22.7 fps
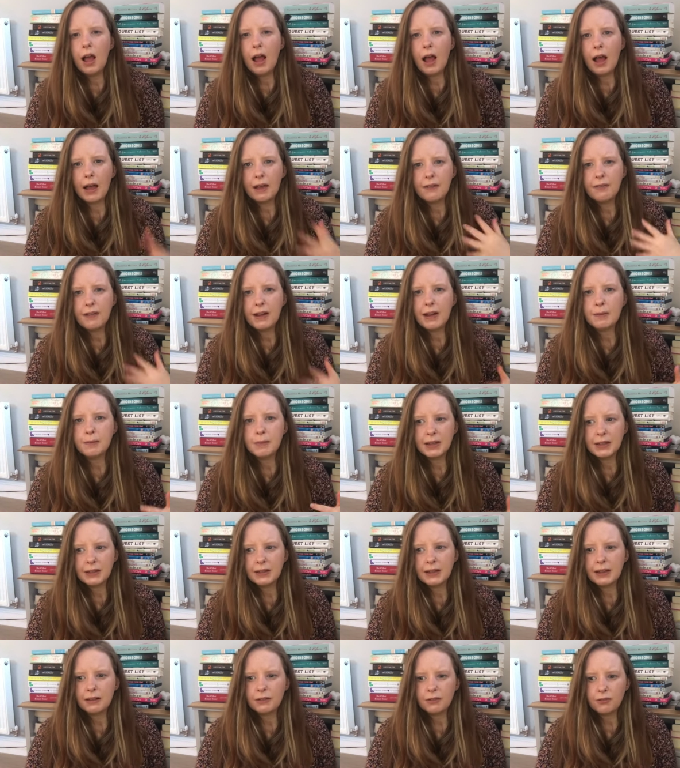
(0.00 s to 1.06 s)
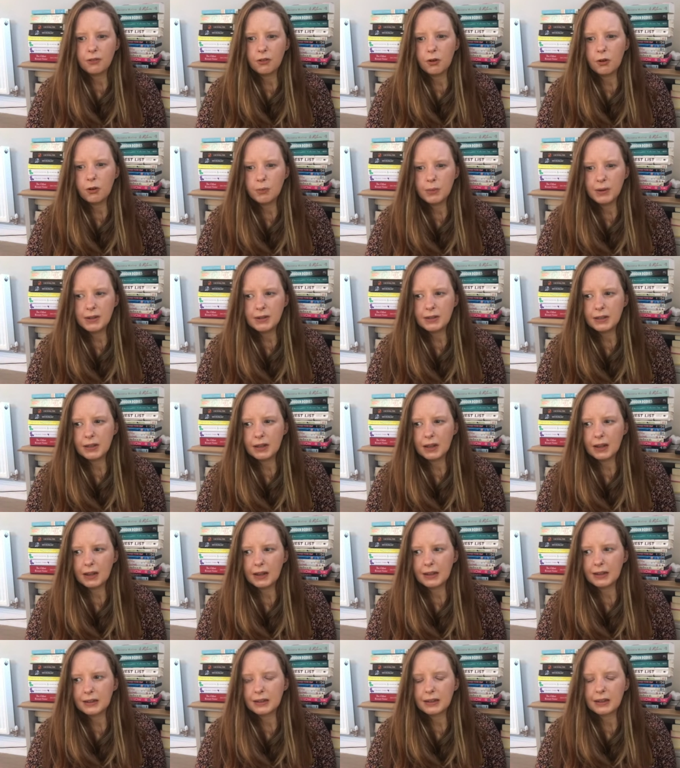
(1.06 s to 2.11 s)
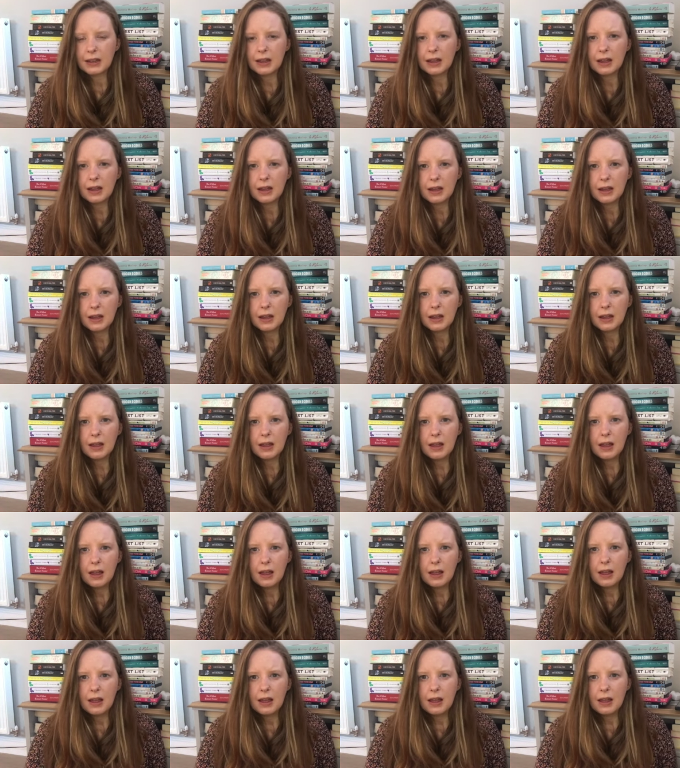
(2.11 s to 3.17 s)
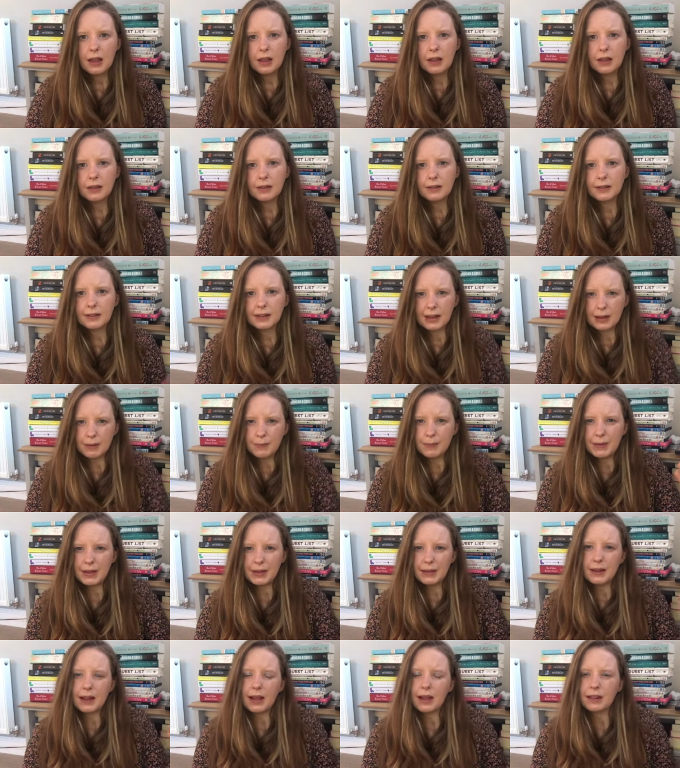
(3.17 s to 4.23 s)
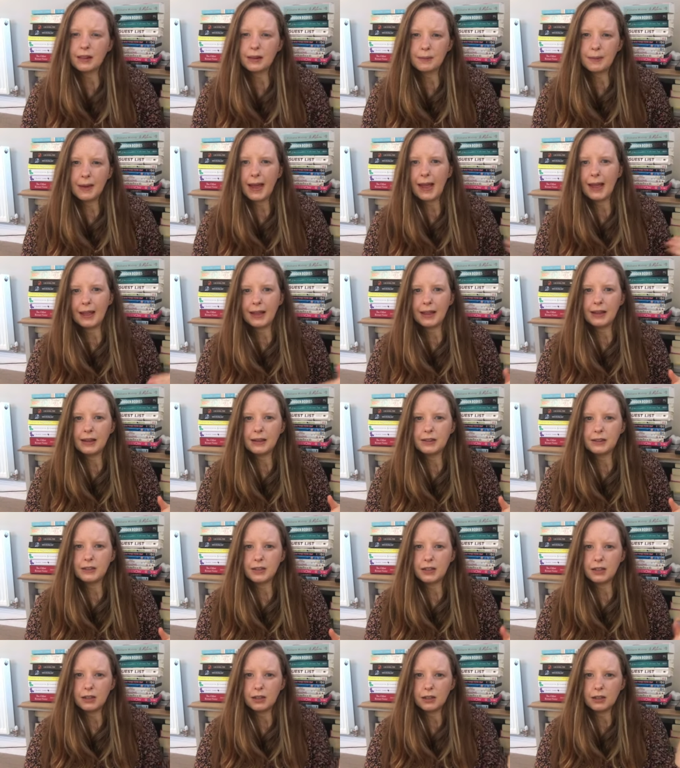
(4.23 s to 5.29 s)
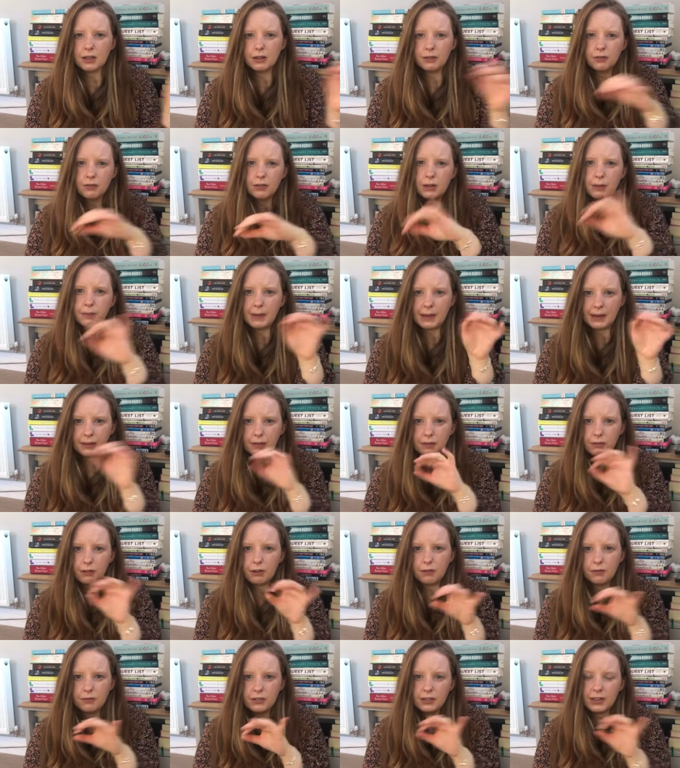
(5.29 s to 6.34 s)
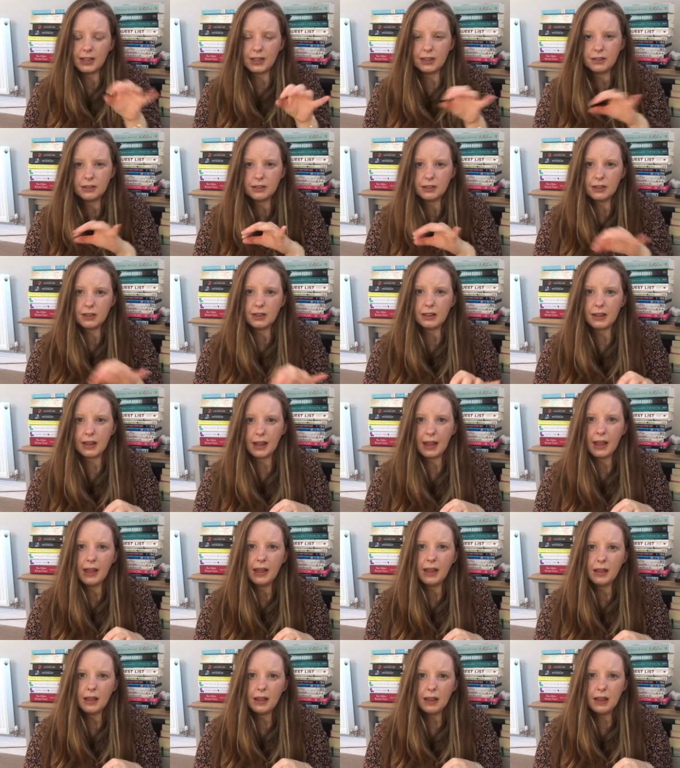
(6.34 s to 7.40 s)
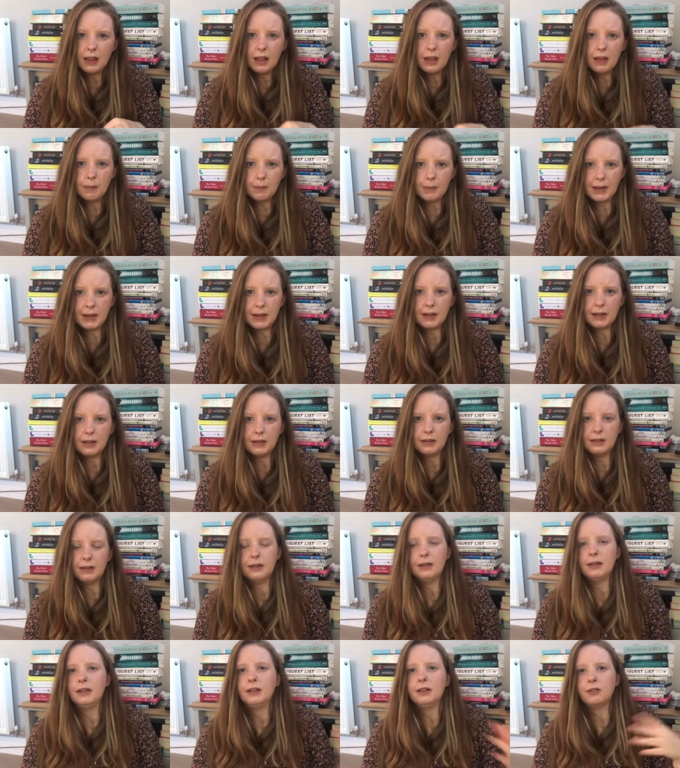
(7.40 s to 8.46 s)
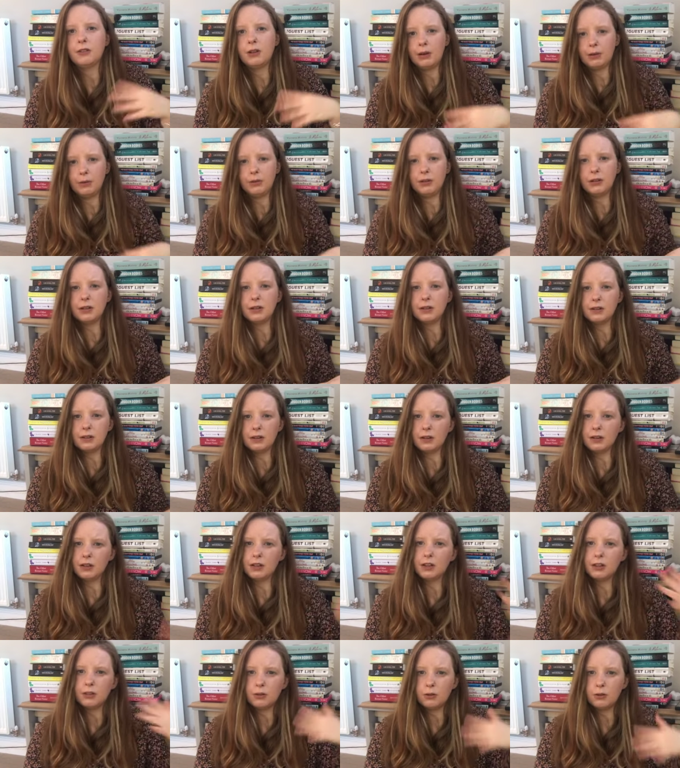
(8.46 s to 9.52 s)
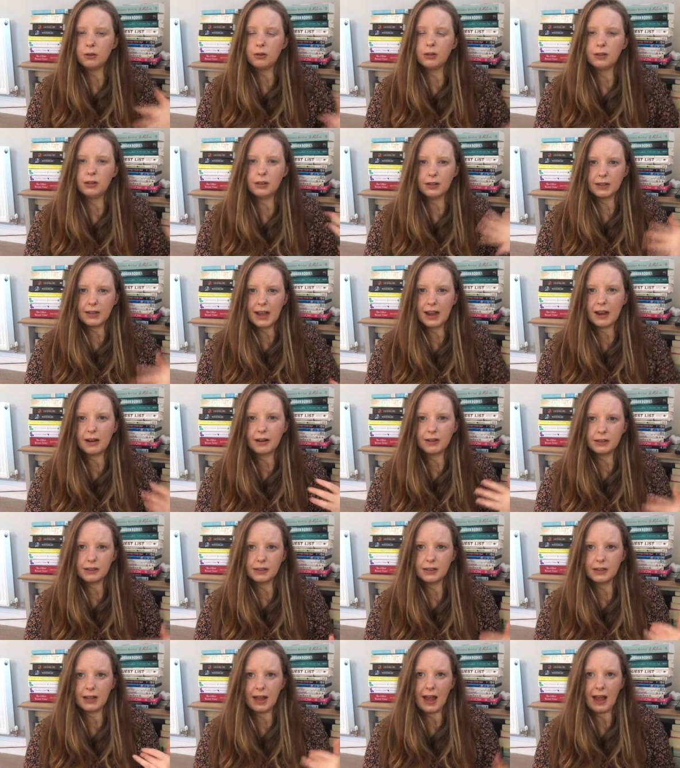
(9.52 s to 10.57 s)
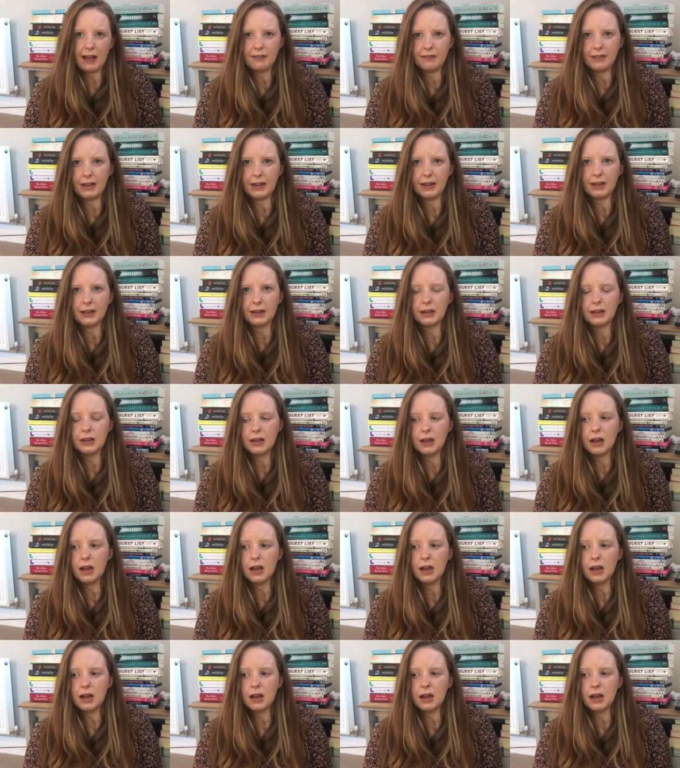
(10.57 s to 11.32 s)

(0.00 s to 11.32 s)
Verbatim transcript: I found myself almost like skimming down the page and looking for the bits of conversation in there, because the descriptions and the thoughts that the characters are having,